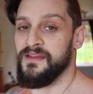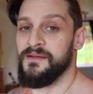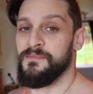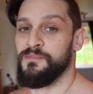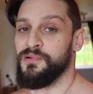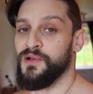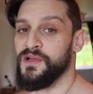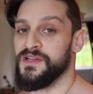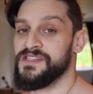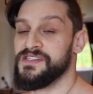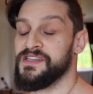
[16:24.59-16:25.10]

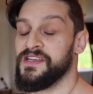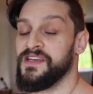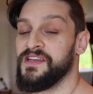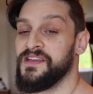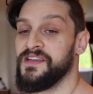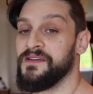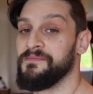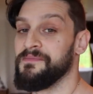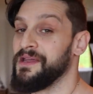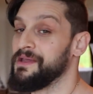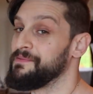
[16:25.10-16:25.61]
Plus,
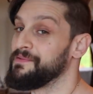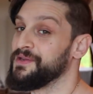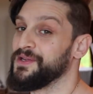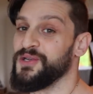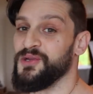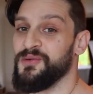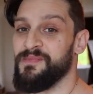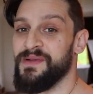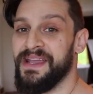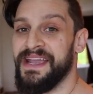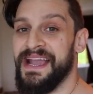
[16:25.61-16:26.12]
maybe a
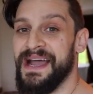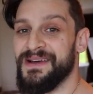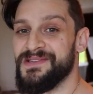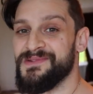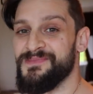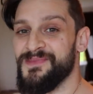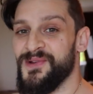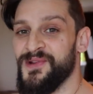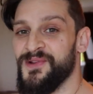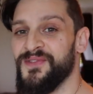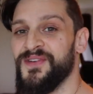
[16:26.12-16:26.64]
new big house
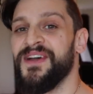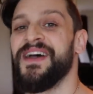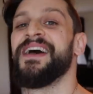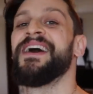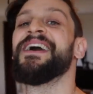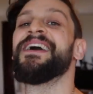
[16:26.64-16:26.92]
move.